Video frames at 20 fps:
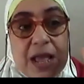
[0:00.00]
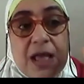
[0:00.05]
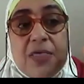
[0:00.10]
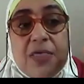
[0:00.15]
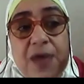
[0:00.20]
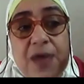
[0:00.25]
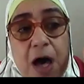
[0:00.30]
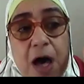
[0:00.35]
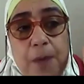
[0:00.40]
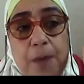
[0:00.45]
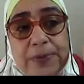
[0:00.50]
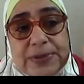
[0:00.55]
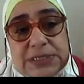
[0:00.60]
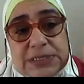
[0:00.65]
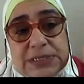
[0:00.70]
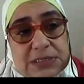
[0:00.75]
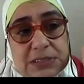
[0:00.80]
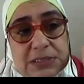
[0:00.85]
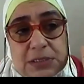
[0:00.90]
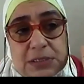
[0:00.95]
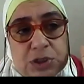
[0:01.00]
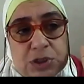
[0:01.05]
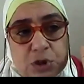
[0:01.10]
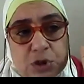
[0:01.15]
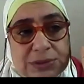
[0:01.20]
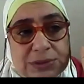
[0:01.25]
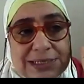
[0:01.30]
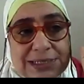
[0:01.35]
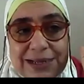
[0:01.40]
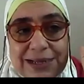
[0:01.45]
the opposite,
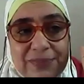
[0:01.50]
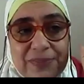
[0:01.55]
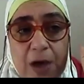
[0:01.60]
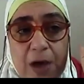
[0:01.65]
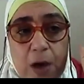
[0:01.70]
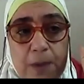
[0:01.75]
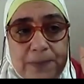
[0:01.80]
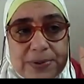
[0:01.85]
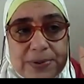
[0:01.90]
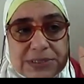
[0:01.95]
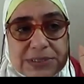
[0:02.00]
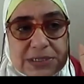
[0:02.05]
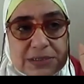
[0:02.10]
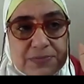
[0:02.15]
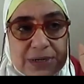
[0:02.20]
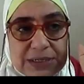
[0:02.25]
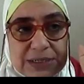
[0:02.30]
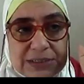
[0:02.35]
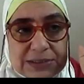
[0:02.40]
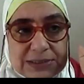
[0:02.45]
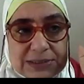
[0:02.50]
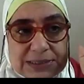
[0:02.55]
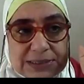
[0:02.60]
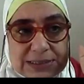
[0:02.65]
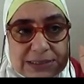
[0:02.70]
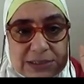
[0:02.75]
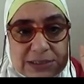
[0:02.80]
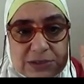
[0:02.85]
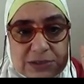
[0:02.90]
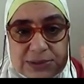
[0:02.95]
totally the opposite, my dear
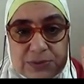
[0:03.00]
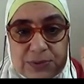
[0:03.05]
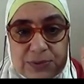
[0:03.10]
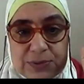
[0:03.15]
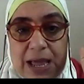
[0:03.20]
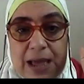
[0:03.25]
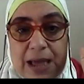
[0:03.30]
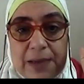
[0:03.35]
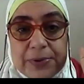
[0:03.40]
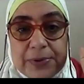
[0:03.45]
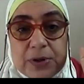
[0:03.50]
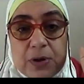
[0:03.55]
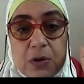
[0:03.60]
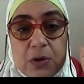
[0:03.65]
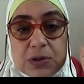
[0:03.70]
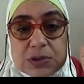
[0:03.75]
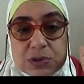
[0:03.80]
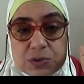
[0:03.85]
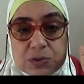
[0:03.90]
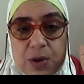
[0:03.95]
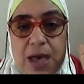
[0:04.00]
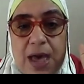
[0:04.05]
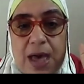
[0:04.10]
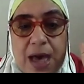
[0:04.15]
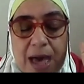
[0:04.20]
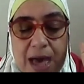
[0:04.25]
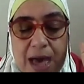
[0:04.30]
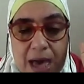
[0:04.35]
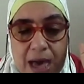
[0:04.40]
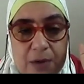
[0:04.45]
sisters, will happen also.
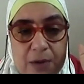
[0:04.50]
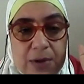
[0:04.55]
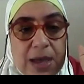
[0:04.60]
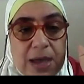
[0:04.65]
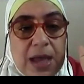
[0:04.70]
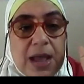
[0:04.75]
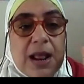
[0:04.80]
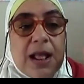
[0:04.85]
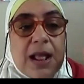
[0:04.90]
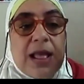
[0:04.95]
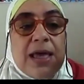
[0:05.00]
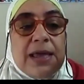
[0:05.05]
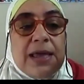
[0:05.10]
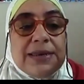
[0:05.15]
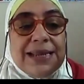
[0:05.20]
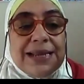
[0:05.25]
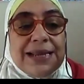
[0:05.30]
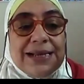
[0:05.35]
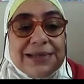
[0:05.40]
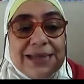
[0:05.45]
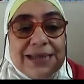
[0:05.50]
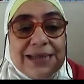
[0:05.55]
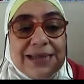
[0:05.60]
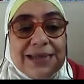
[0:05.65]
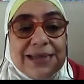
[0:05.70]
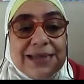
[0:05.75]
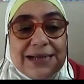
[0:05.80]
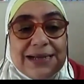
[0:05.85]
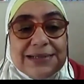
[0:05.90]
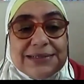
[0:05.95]
How?
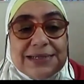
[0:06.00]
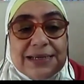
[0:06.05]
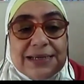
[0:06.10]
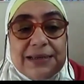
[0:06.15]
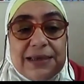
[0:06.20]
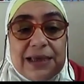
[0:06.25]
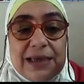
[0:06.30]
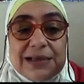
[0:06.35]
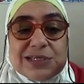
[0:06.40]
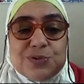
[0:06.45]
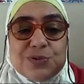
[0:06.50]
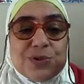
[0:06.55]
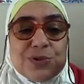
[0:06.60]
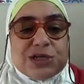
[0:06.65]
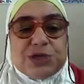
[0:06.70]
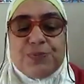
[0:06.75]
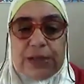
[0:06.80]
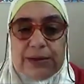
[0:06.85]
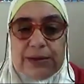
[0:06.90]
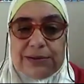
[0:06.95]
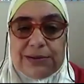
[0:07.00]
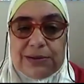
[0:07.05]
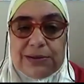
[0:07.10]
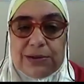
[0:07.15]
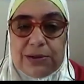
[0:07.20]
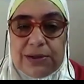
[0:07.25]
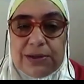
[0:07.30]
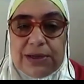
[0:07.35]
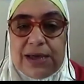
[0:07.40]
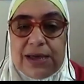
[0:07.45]
Neglecting its whispering
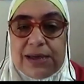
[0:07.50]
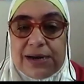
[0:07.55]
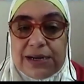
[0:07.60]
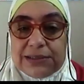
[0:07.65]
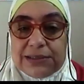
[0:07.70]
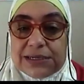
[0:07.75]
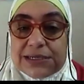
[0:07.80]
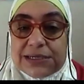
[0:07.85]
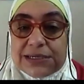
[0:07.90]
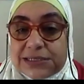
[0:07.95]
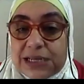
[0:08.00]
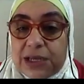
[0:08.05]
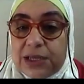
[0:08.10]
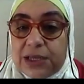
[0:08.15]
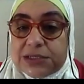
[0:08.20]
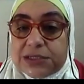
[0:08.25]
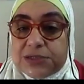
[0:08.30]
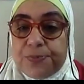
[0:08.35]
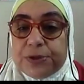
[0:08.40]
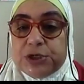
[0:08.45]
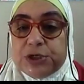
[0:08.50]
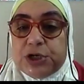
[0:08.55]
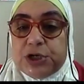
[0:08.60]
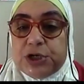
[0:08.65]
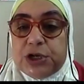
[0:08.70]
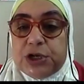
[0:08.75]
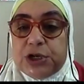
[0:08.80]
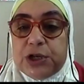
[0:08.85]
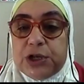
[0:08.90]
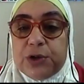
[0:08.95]
characteristic, especially
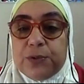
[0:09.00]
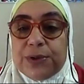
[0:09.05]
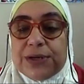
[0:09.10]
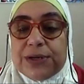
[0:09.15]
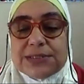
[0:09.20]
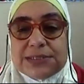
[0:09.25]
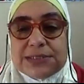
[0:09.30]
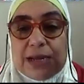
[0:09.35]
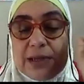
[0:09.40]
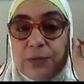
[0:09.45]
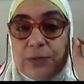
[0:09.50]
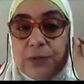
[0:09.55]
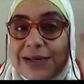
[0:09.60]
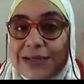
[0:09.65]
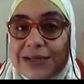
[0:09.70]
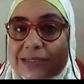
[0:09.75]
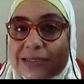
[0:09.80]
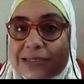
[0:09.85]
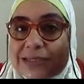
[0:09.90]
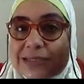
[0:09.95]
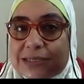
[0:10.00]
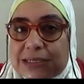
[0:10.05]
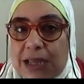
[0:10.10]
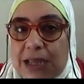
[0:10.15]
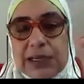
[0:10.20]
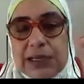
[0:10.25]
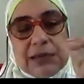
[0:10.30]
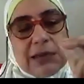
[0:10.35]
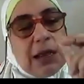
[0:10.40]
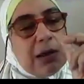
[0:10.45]
when it's second. When it's
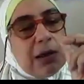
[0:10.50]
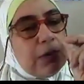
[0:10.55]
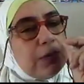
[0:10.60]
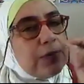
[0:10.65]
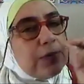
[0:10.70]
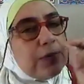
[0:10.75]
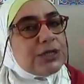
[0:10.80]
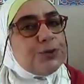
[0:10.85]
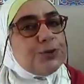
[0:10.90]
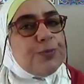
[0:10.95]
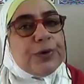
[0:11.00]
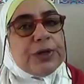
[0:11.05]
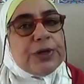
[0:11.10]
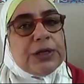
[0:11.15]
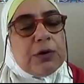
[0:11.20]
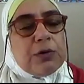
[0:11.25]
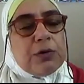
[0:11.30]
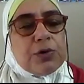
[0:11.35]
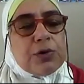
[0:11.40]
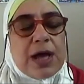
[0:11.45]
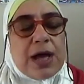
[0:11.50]
second, whispering or